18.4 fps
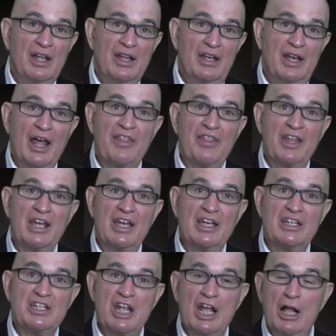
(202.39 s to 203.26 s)
nothing
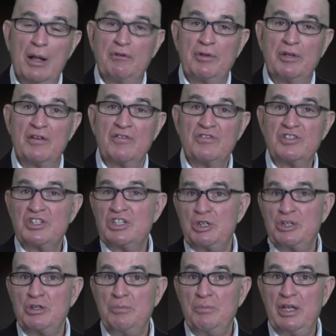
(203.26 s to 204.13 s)
has helped us
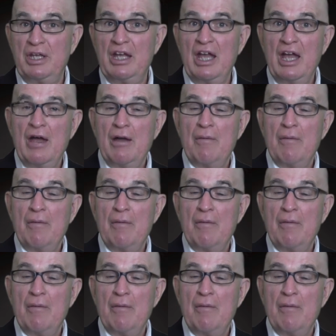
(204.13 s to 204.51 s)
to be